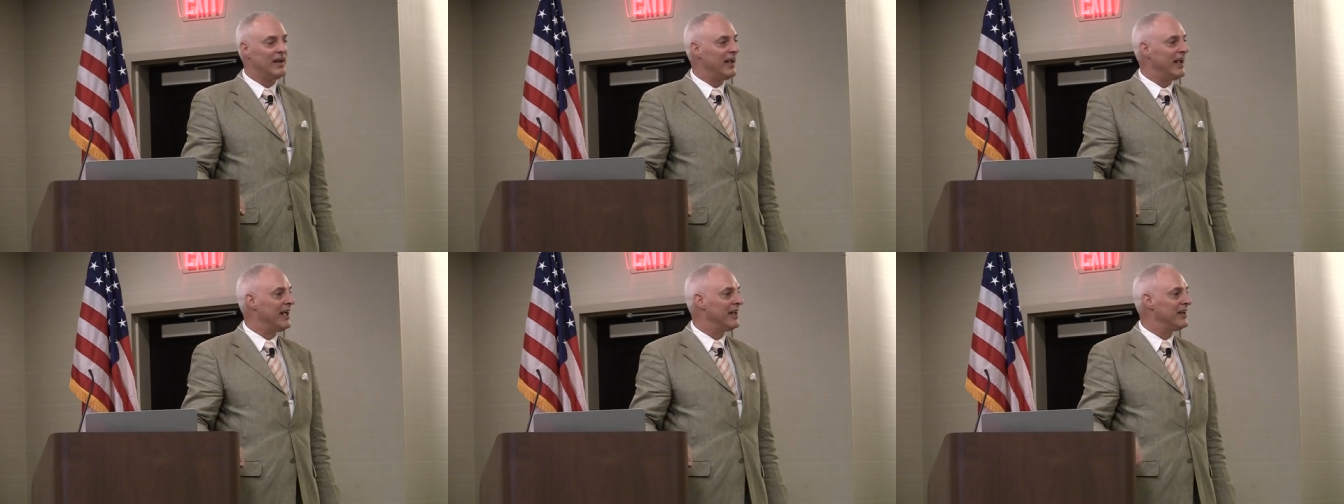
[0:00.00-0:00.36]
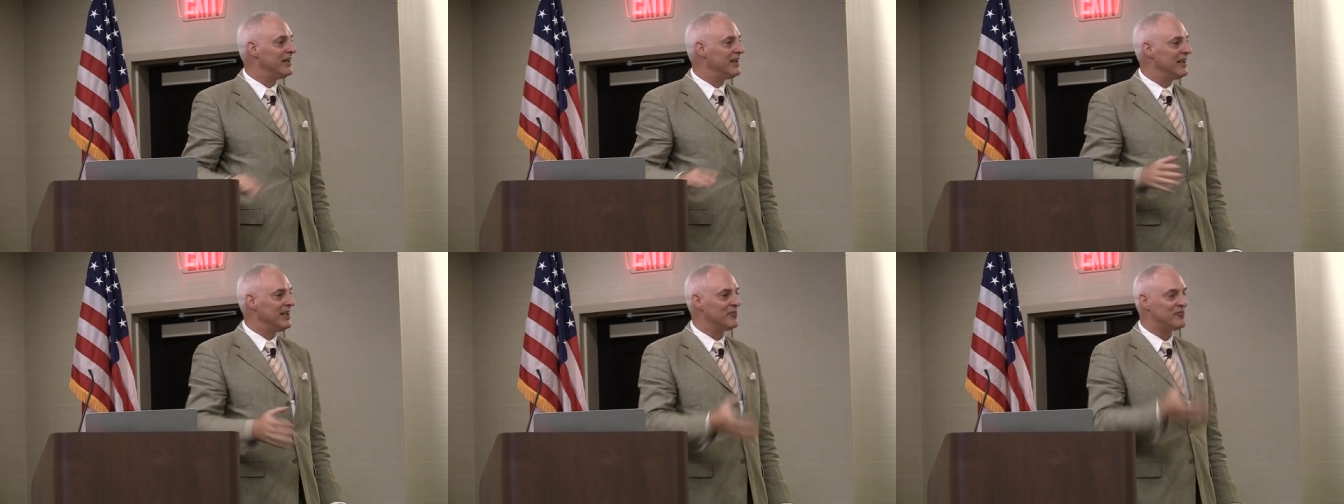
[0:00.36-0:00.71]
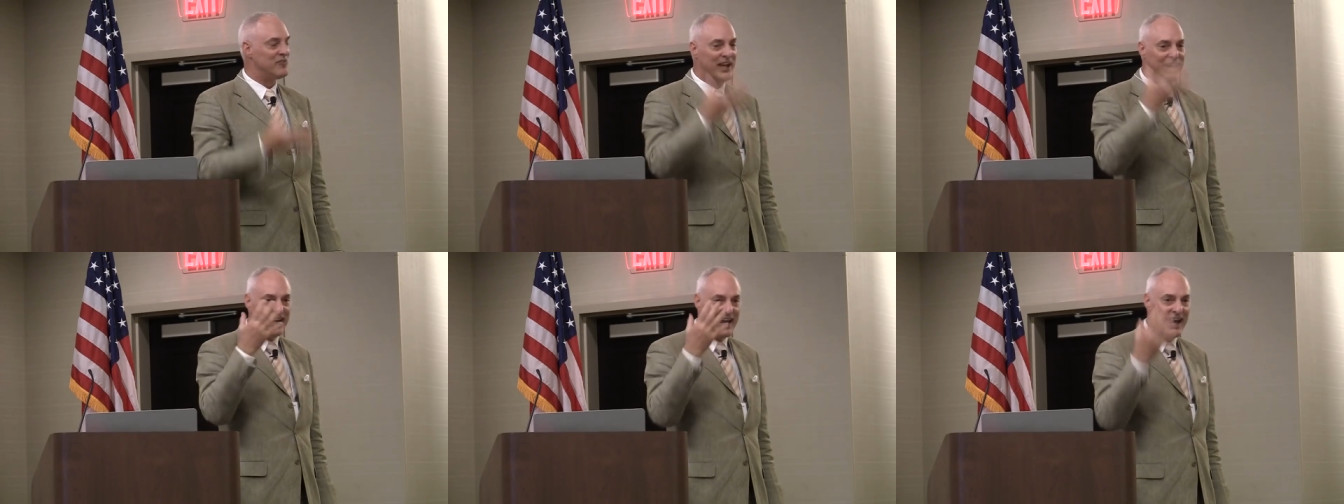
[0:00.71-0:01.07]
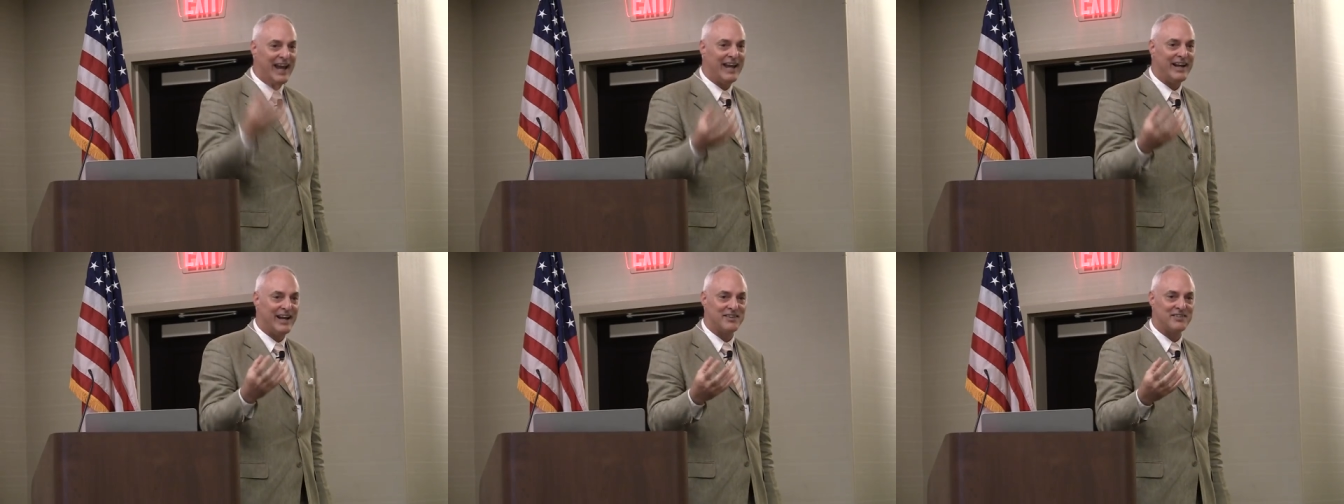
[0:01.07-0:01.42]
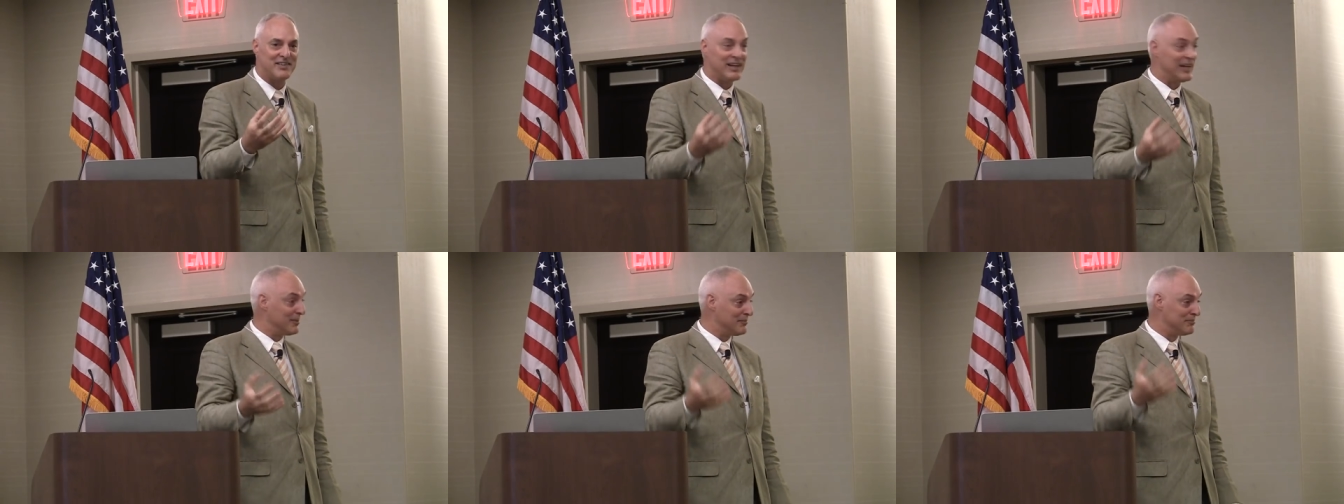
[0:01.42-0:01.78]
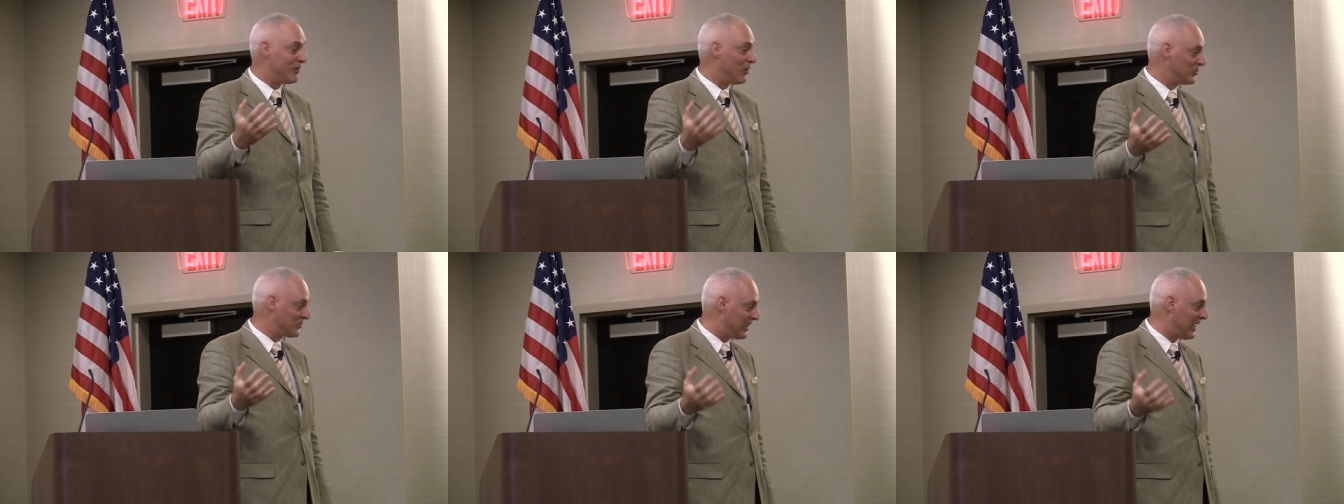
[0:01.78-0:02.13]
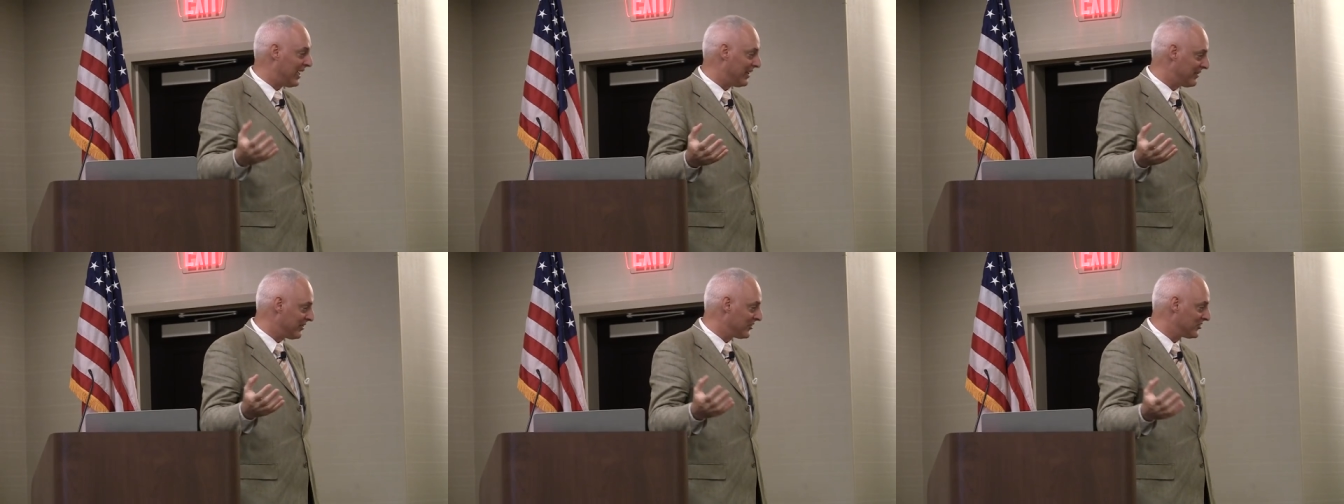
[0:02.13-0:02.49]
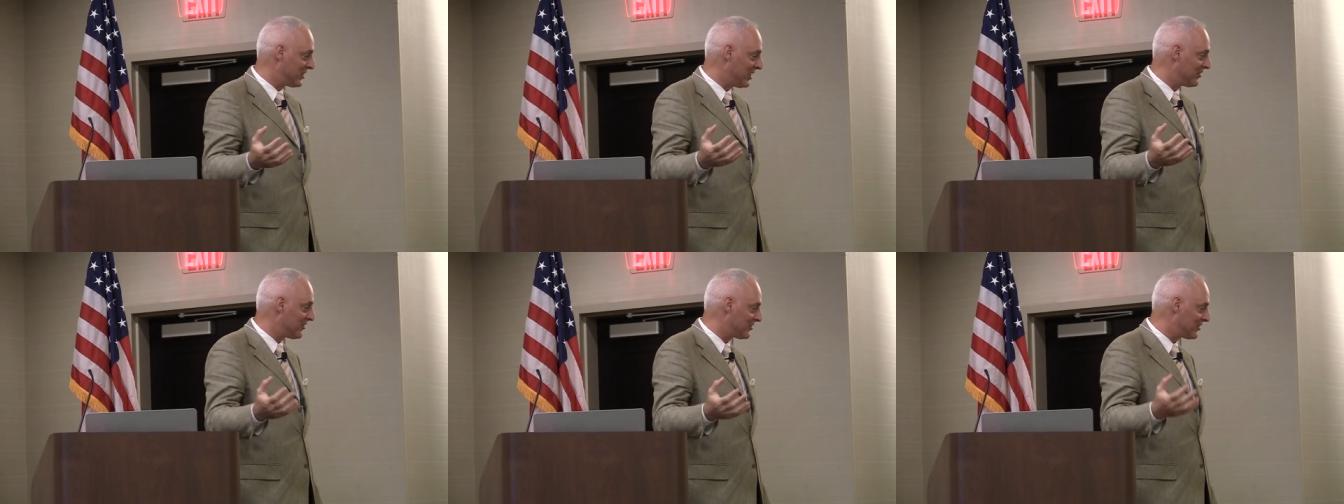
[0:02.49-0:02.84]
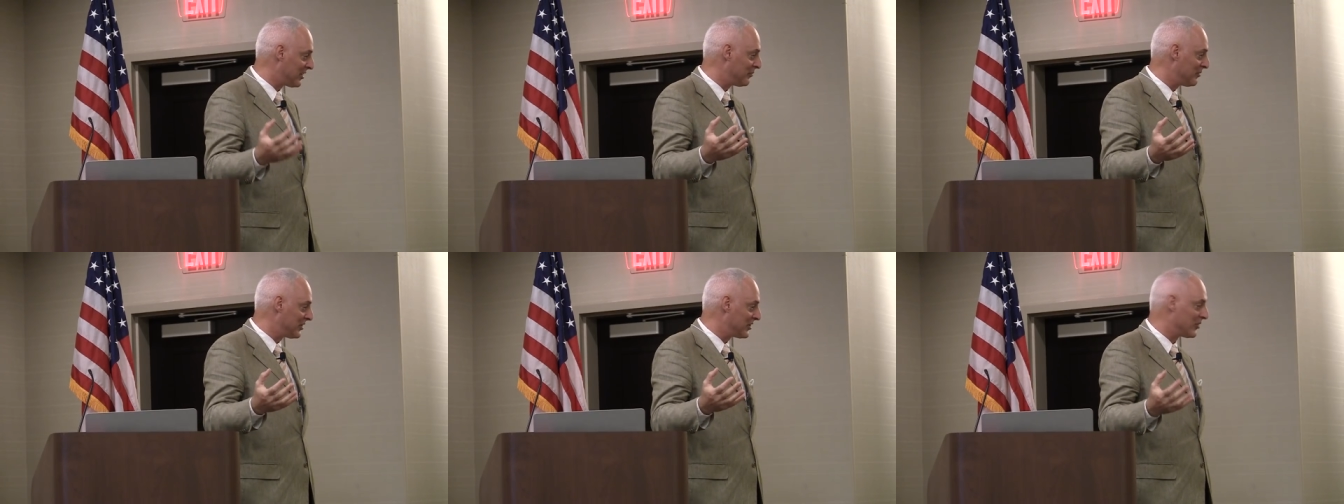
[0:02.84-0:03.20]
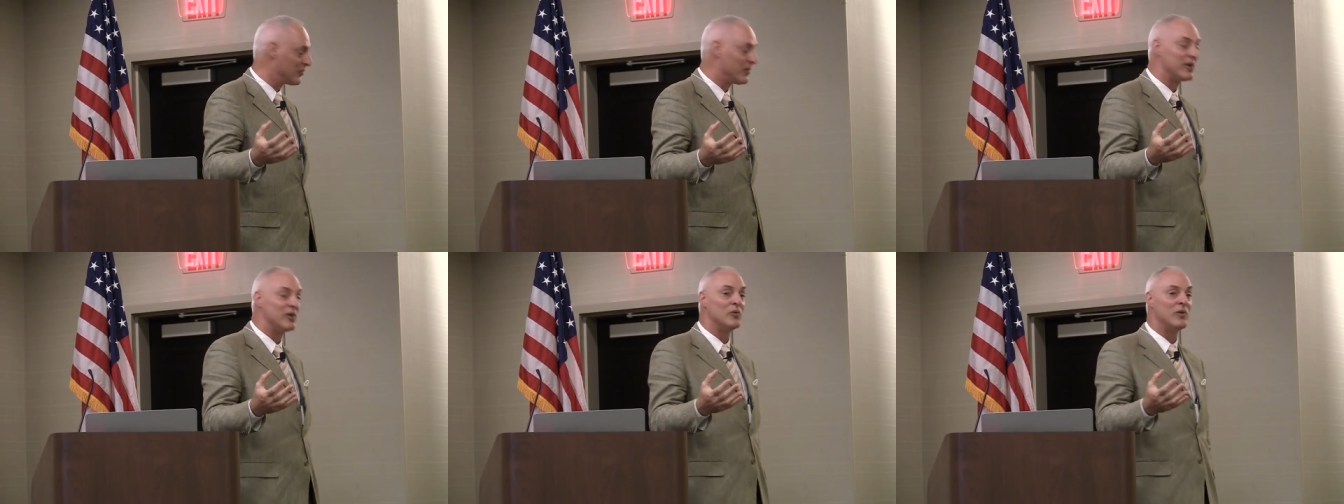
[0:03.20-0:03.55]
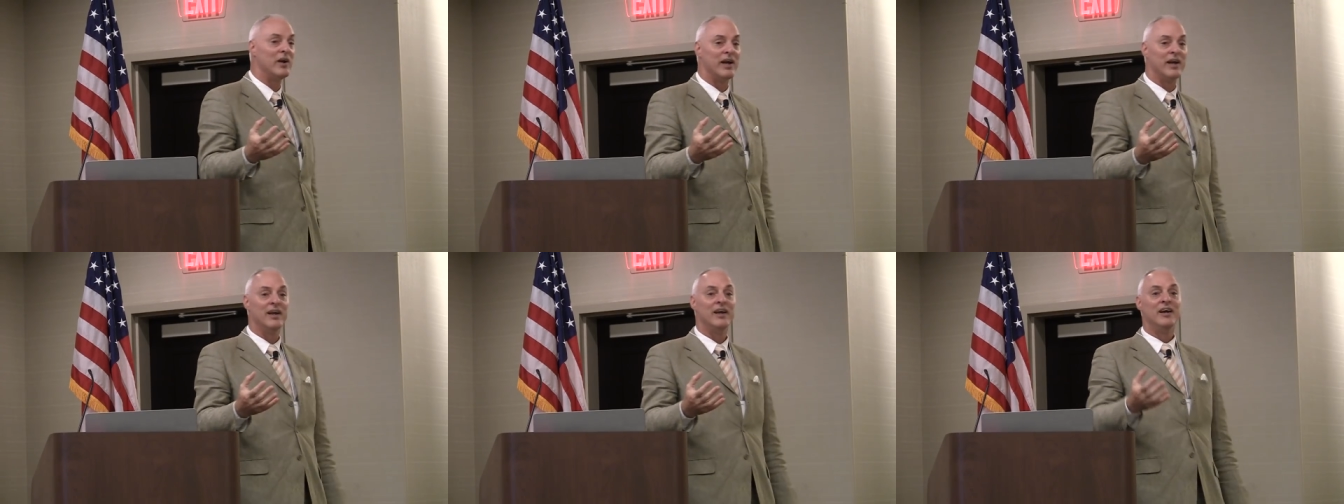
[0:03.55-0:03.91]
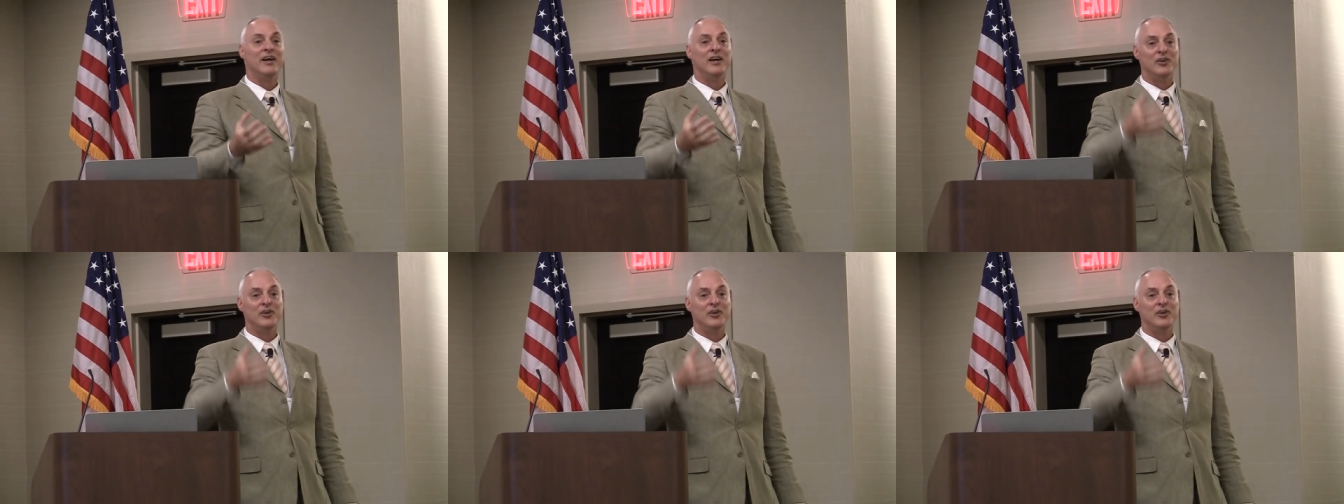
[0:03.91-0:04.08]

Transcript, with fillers: And if they can't answer that, and most can't, they'll change the subject or run away,